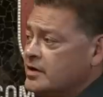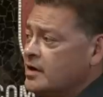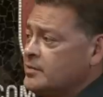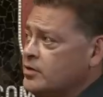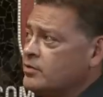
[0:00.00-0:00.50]

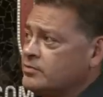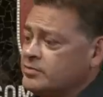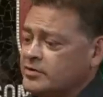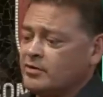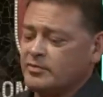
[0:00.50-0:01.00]
I mean, you
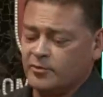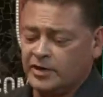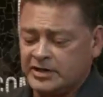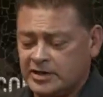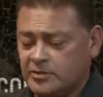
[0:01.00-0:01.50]
don't
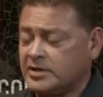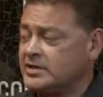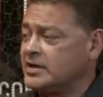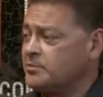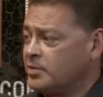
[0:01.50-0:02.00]
really need to be
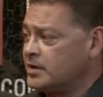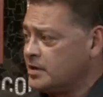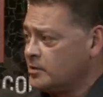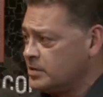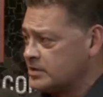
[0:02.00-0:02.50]
Ted
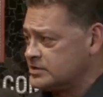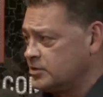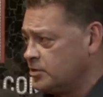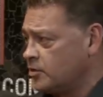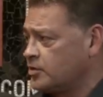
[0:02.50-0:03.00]
Bundy to be a
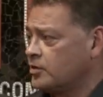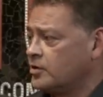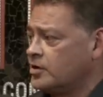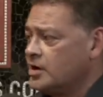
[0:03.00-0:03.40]
serial killer. Sure,